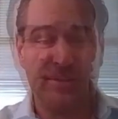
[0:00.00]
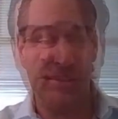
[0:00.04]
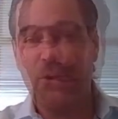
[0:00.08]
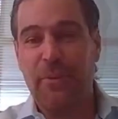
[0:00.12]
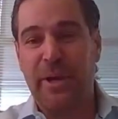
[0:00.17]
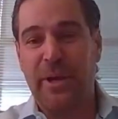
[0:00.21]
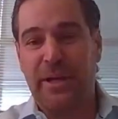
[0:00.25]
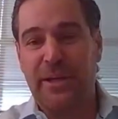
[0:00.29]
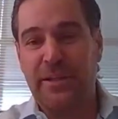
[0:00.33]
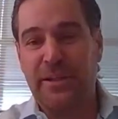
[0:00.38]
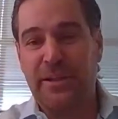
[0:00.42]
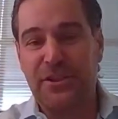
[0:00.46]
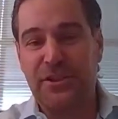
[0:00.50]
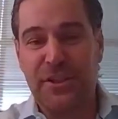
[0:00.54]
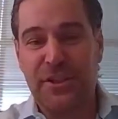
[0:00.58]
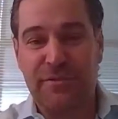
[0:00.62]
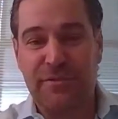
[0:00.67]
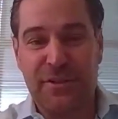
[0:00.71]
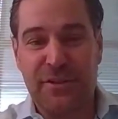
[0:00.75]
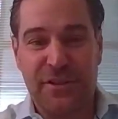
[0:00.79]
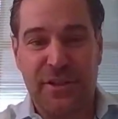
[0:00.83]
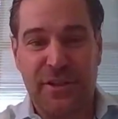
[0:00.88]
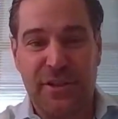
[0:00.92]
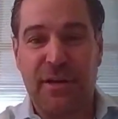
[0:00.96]
we're making the shift
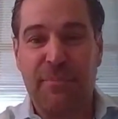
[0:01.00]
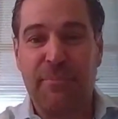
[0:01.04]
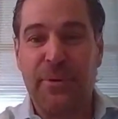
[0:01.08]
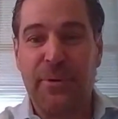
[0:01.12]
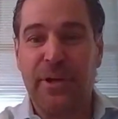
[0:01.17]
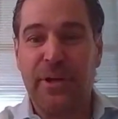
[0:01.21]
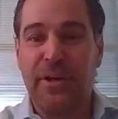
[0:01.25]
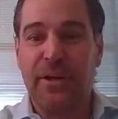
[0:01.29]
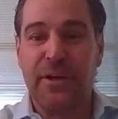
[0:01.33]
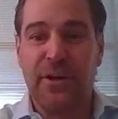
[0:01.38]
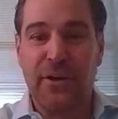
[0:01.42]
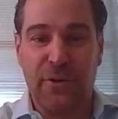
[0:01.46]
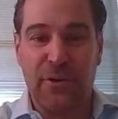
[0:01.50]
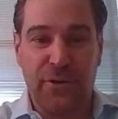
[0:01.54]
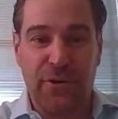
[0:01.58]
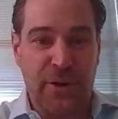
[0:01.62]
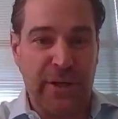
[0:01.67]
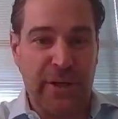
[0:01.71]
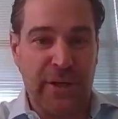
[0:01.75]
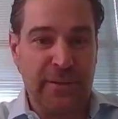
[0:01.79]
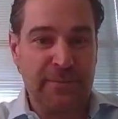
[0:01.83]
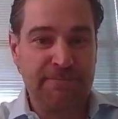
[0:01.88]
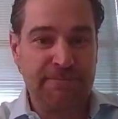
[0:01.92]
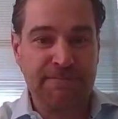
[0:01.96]
as a company to go
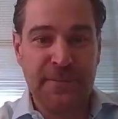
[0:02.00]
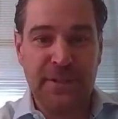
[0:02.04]
green.